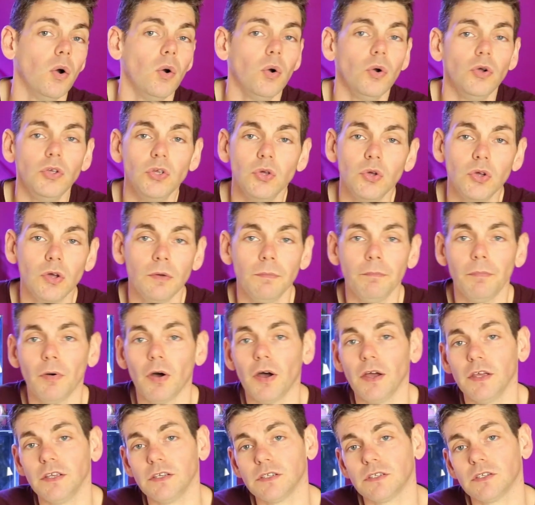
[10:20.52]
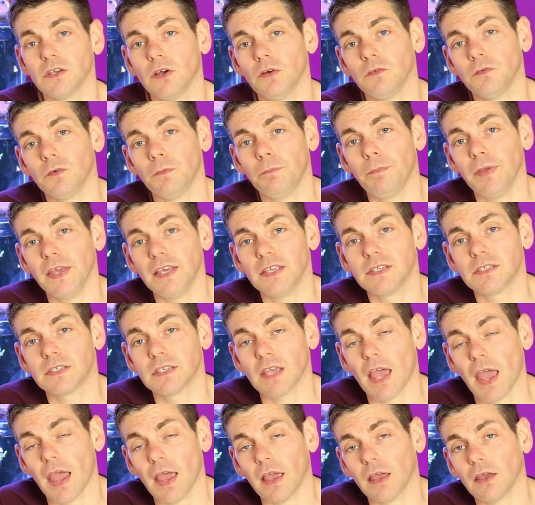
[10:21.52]
or you can buy yourself a big
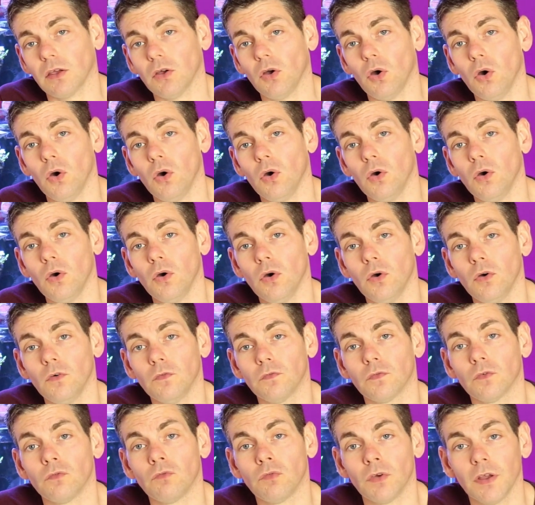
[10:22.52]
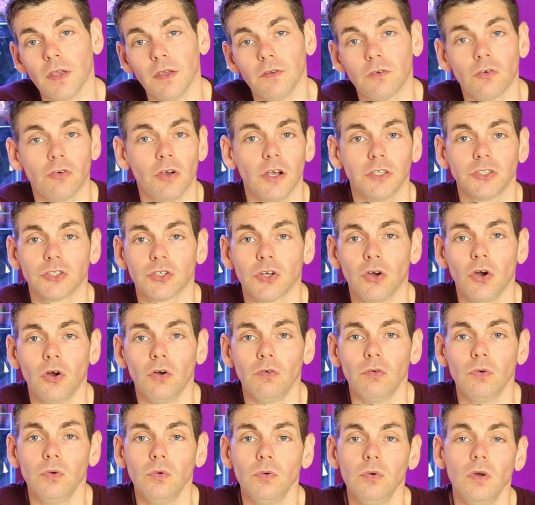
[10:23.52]
sack of crushed
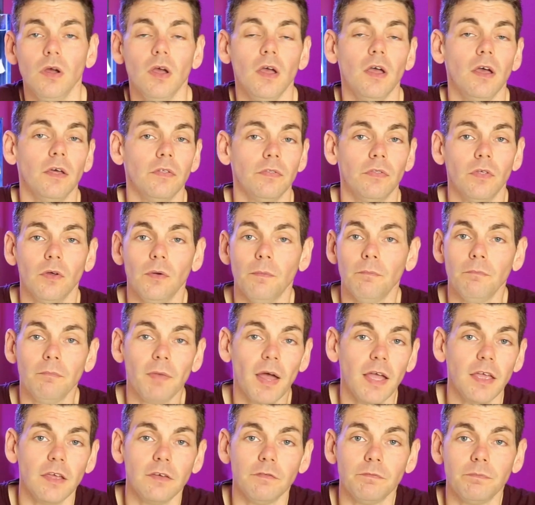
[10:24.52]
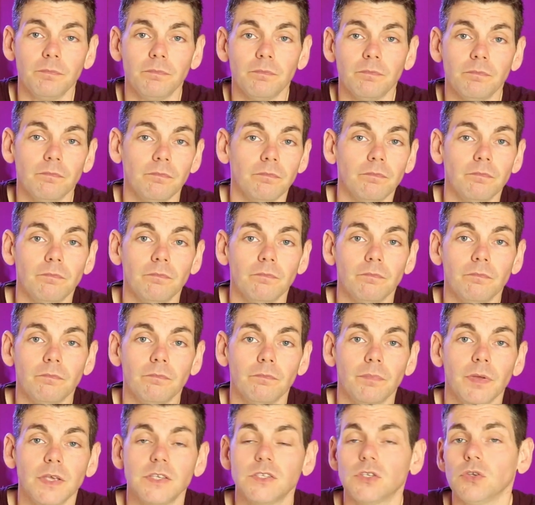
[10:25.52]
coral that may
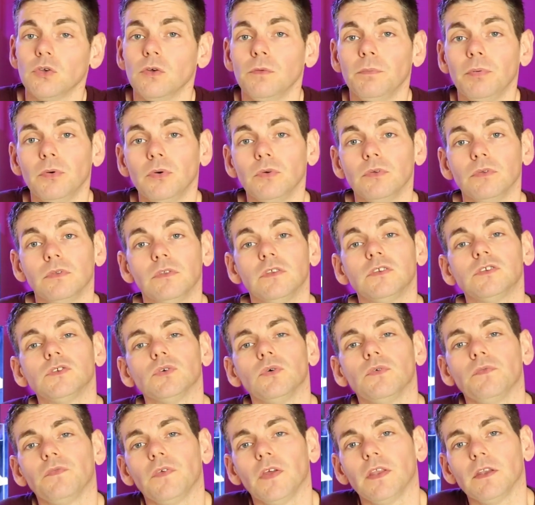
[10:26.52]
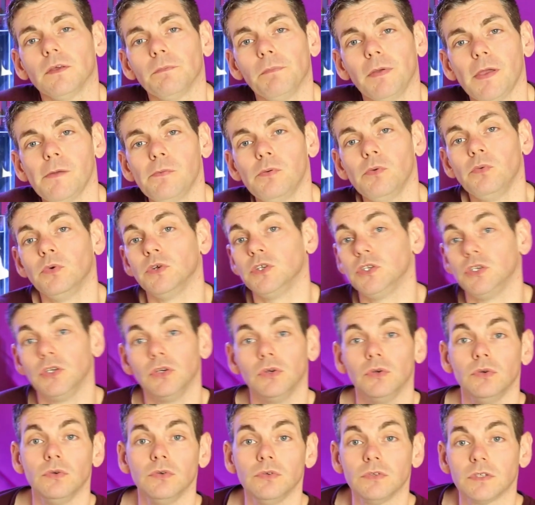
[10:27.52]
be suitable, the sort of thing that people would
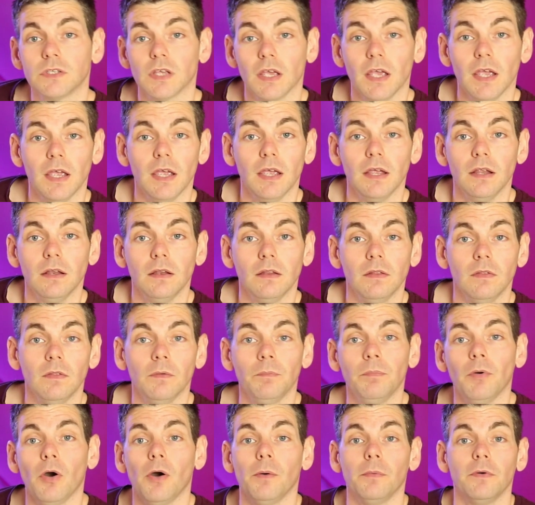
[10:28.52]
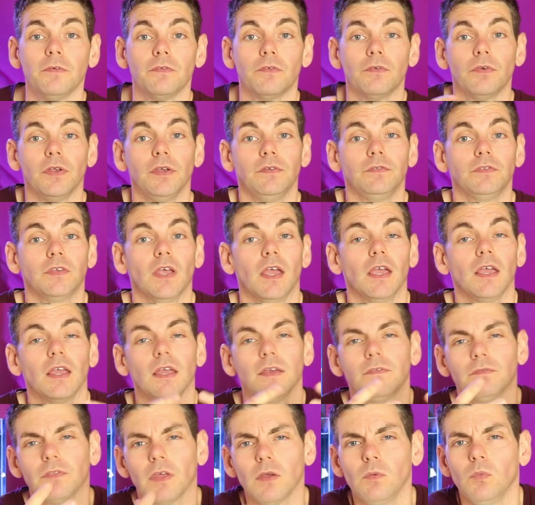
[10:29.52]
use in the bottom of a reef
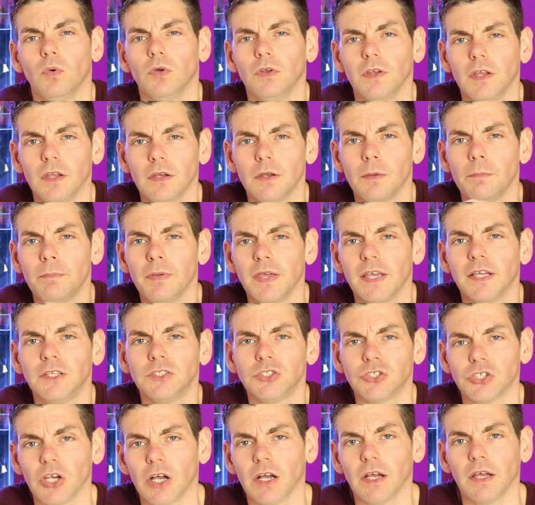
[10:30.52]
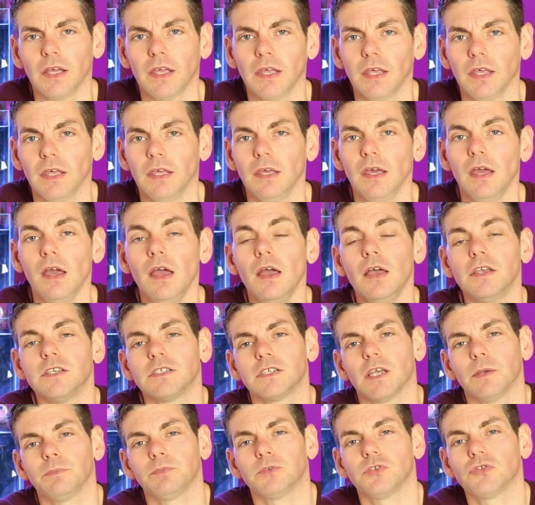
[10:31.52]
tank if they wanted a big chunky
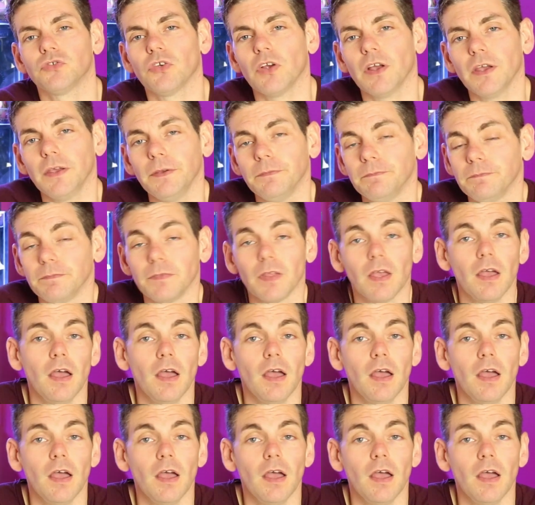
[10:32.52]
substrate.